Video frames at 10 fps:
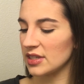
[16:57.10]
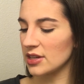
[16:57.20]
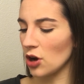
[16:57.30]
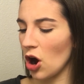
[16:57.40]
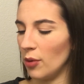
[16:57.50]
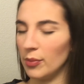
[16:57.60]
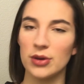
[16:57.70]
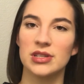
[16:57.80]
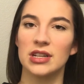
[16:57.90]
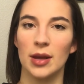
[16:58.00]
It says
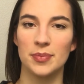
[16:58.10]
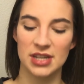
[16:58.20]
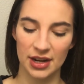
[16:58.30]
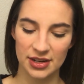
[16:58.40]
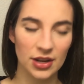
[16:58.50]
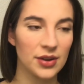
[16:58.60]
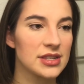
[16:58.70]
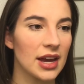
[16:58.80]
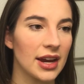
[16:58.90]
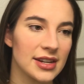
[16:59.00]
almost lipstick, so
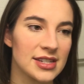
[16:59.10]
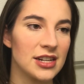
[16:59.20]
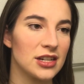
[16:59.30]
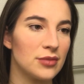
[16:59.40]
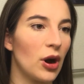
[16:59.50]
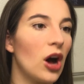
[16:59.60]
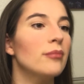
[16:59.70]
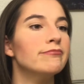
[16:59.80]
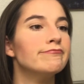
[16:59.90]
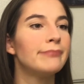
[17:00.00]
it's like a tinted
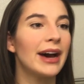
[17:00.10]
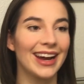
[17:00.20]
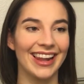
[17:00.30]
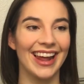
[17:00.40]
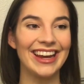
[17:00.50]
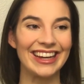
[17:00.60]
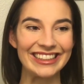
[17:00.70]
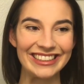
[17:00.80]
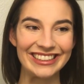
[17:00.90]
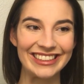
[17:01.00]
balm. But I like
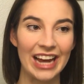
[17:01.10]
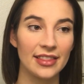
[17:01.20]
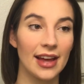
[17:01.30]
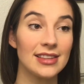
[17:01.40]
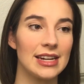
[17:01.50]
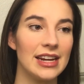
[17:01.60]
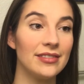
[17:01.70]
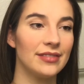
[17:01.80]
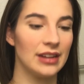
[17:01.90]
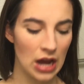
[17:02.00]
it. That's
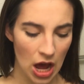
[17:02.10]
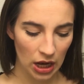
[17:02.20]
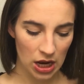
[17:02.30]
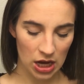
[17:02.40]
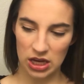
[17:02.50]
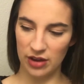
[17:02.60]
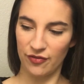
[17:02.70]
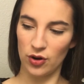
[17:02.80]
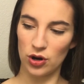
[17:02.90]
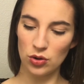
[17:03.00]
neat.
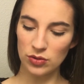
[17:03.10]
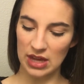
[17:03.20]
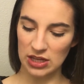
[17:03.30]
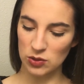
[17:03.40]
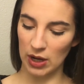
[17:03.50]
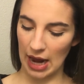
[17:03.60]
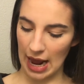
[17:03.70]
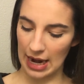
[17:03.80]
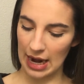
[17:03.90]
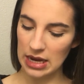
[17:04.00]
Lucky for you. That's
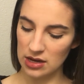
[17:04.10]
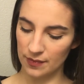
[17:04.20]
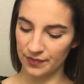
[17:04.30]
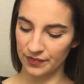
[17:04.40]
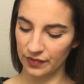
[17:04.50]
what I like.